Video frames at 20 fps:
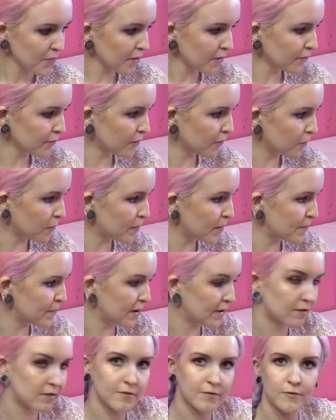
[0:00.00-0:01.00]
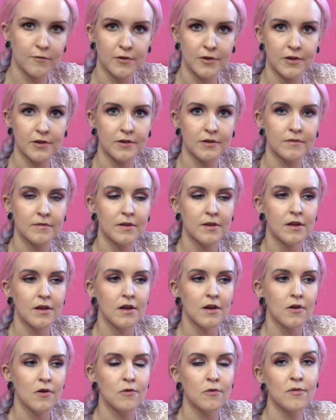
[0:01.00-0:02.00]
that will be better for you.
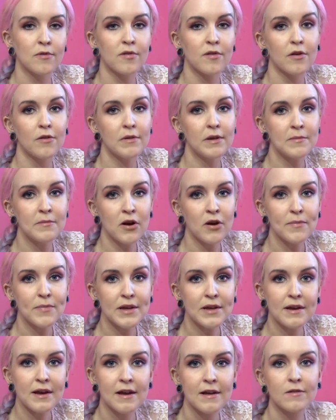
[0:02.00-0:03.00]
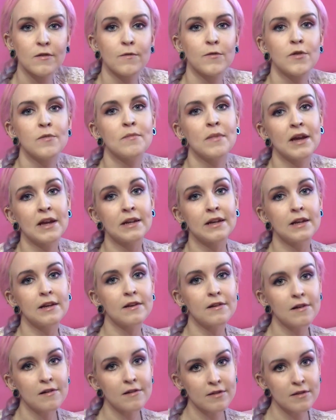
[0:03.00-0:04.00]
Also, it might be a case of you may need a
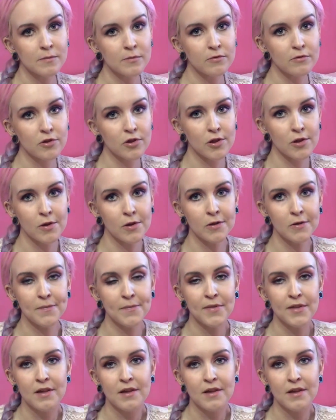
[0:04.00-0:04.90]
custom order shoe.